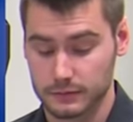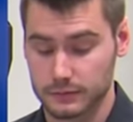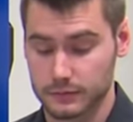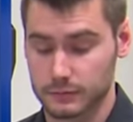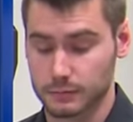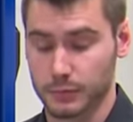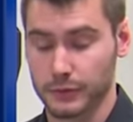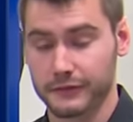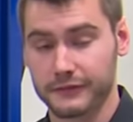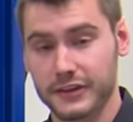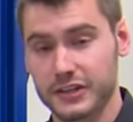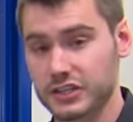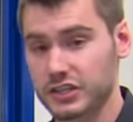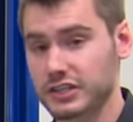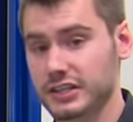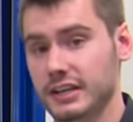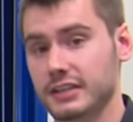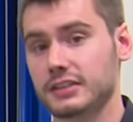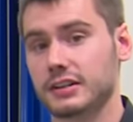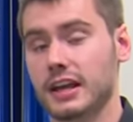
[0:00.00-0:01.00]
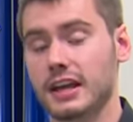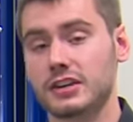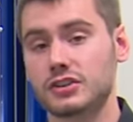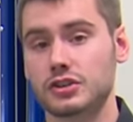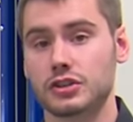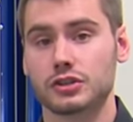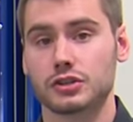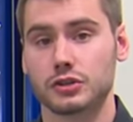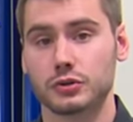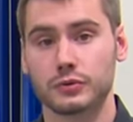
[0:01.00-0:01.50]
proficient on
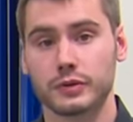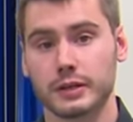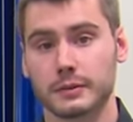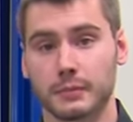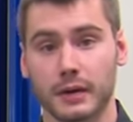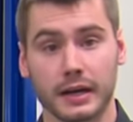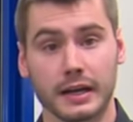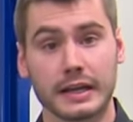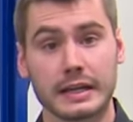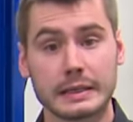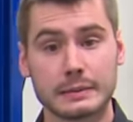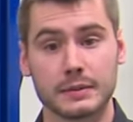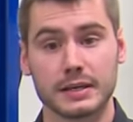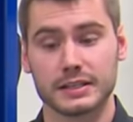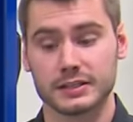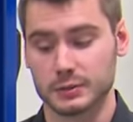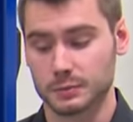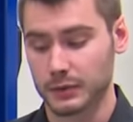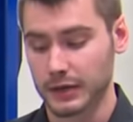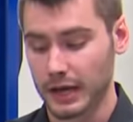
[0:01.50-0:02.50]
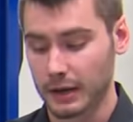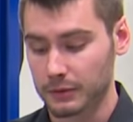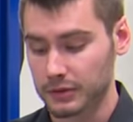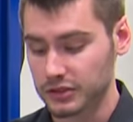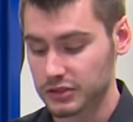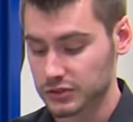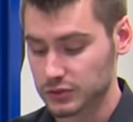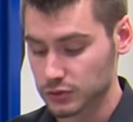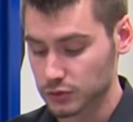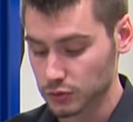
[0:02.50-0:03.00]
engine tuning by any means, but I would
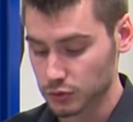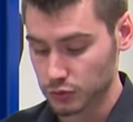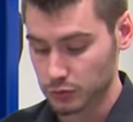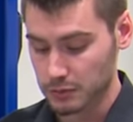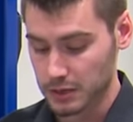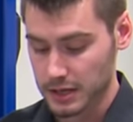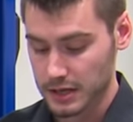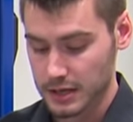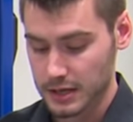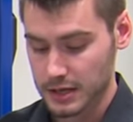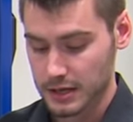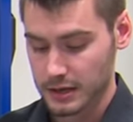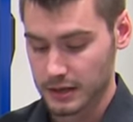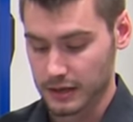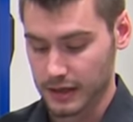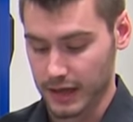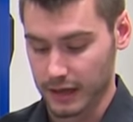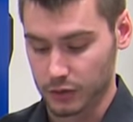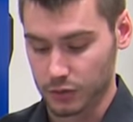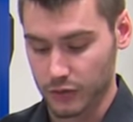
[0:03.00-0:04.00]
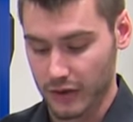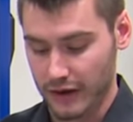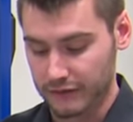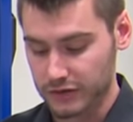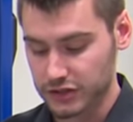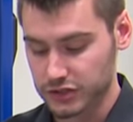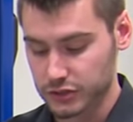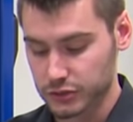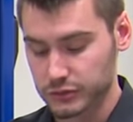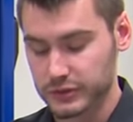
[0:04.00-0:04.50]
assume that whoever's
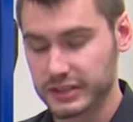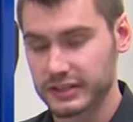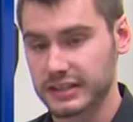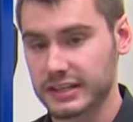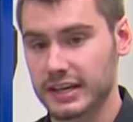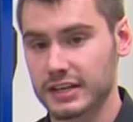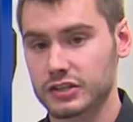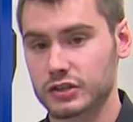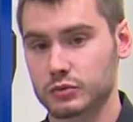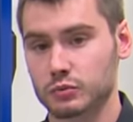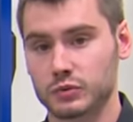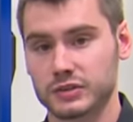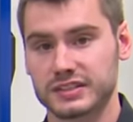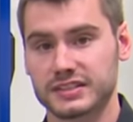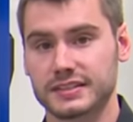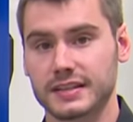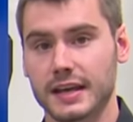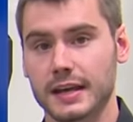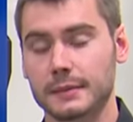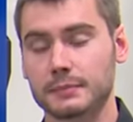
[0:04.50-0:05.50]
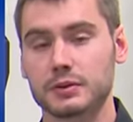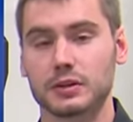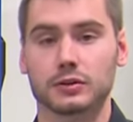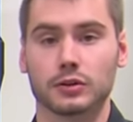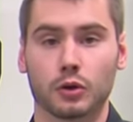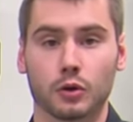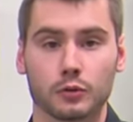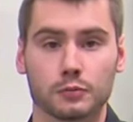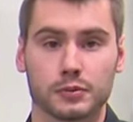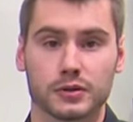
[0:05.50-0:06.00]
tuning the engine would set up the
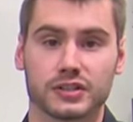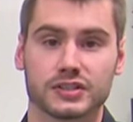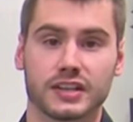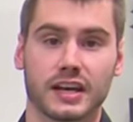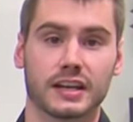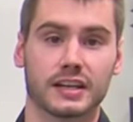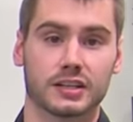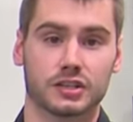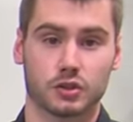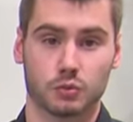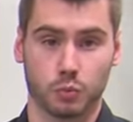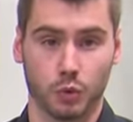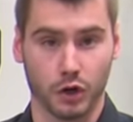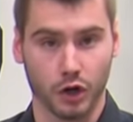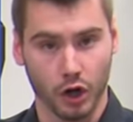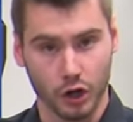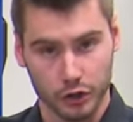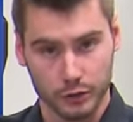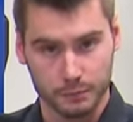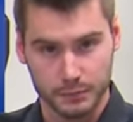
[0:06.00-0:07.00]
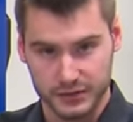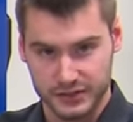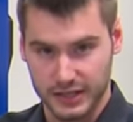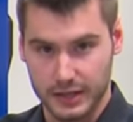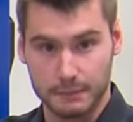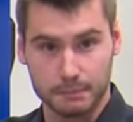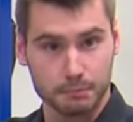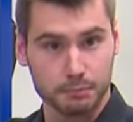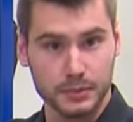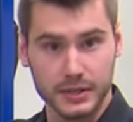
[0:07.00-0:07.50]
load percentage, one hundred percent
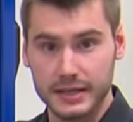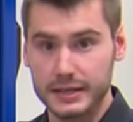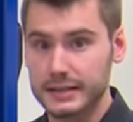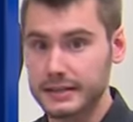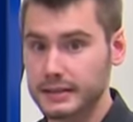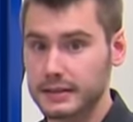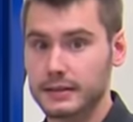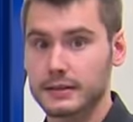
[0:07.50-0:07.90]
peak,